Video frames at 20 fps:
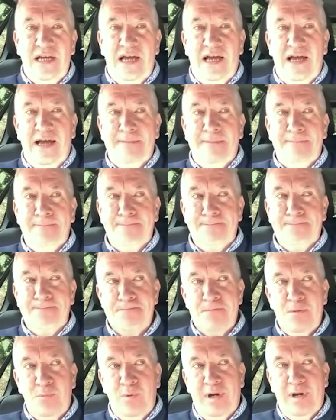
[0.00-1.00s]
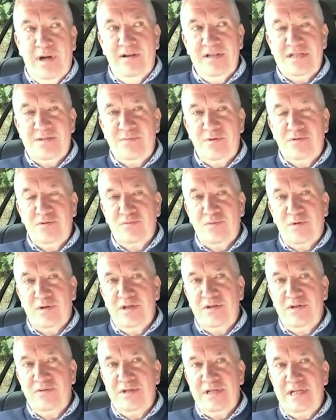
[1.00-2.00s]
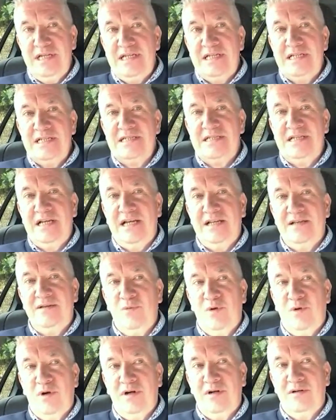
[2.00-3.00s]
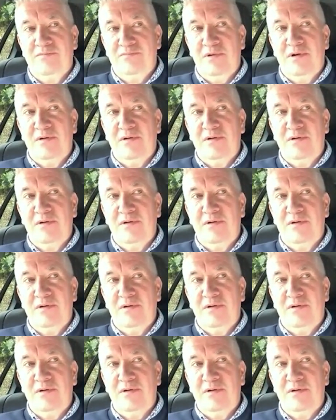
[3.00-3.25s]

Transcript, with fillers: Where I suppose we're unique is that we're